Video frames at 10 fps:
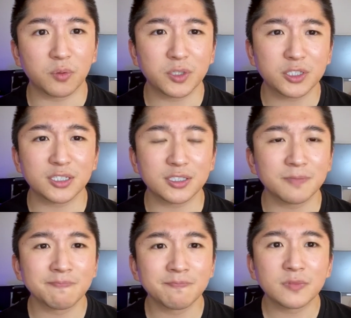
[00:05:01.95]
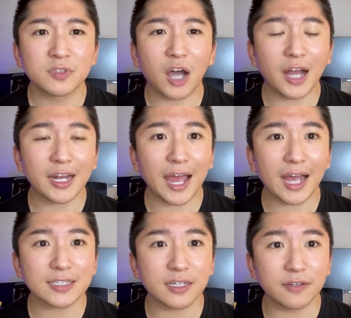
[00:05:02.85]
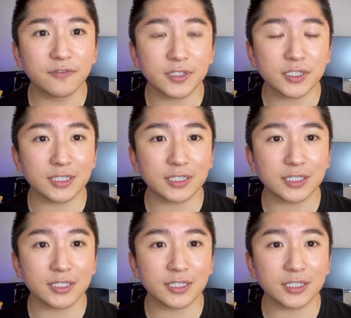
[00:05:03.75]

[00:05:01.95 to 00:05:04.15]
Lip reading: which is not as efficient